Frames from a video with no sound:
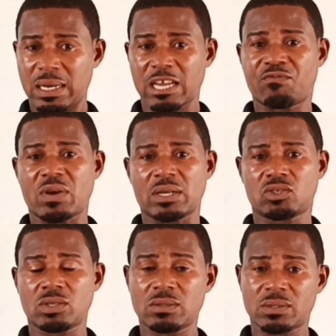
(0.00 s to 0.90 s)
unlike
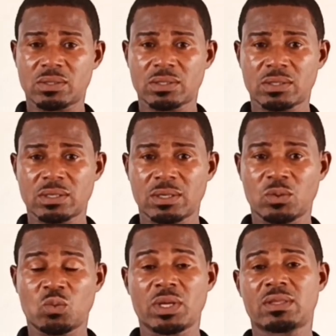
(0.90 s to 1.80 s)
fractions
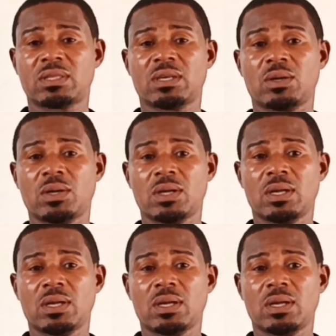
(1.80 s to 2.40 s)
with